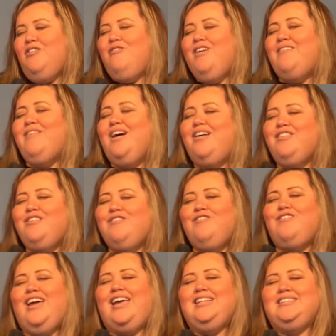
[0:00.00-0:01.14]
We have other
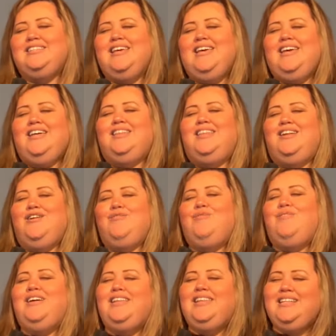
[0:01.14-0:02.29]
friends that are
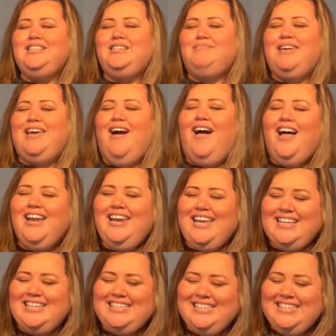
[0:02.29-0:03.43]
willing to be
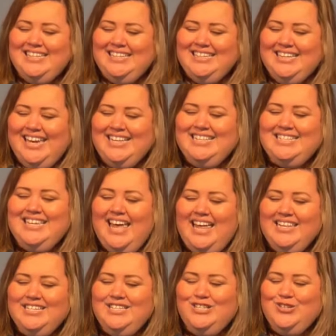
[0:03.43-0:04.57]
honest and
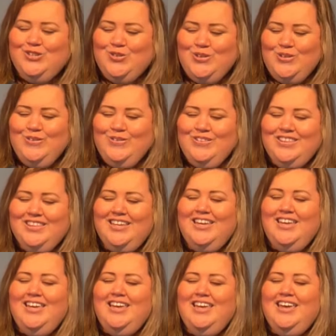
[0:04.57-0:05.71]
tell us truth.
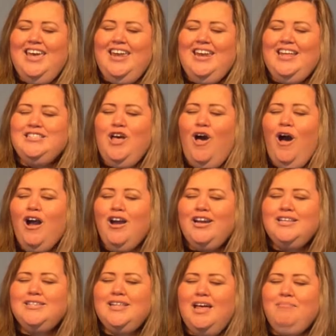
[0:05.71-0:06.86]
And as hard
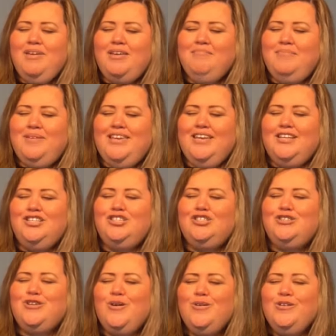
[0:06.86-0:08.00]
as that may be, it's
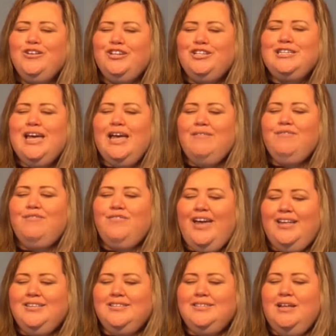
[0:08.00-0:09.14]
so good to have
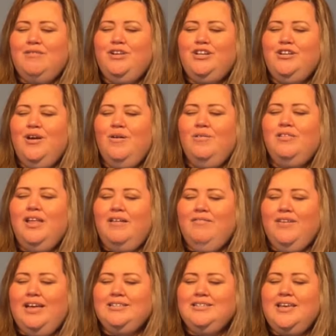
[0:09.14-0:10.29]
friends that we know love
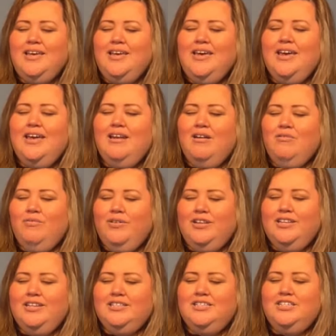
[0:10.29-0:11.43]
us and are
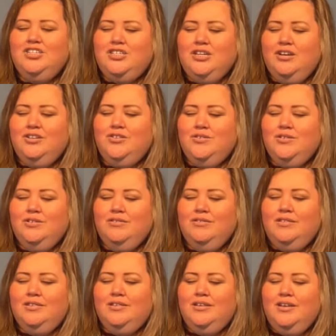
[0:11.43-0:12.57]
willing to share
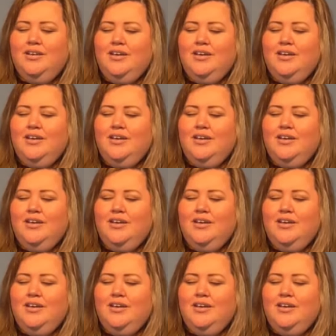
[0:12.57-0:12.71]
truth.